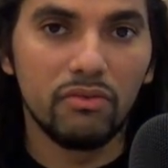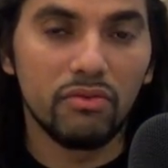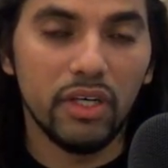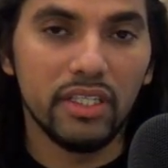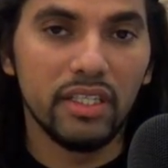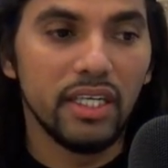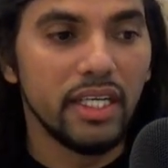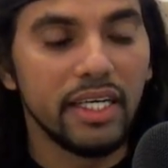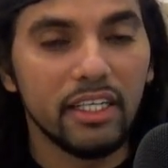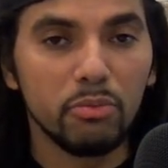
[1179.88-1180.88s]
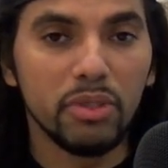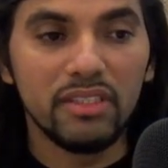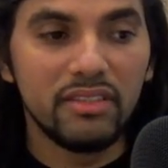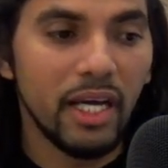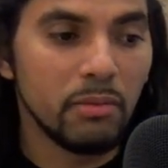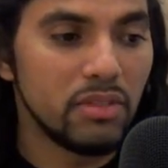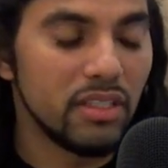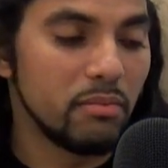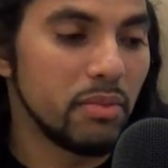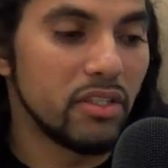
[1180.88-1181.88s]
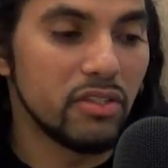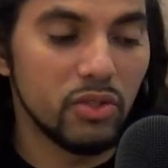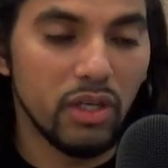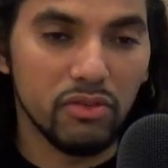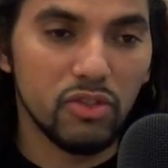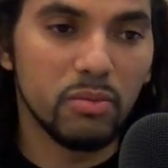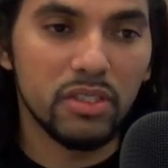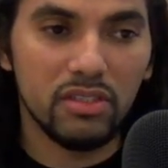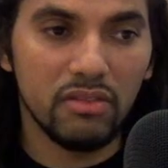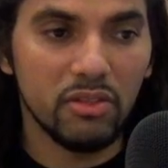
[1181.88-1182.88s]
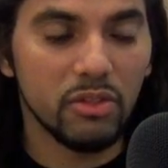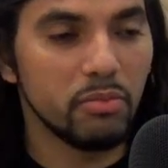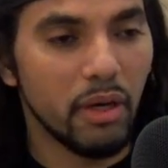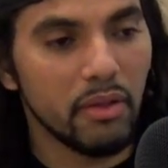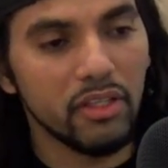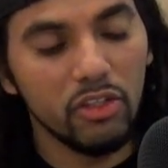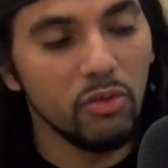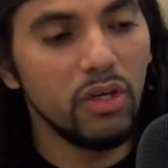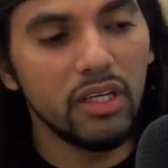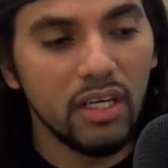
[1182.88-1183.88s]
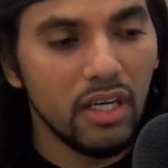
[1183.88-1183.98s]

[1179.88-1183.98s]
right? It could be tempting because you have so much stuff. You know what?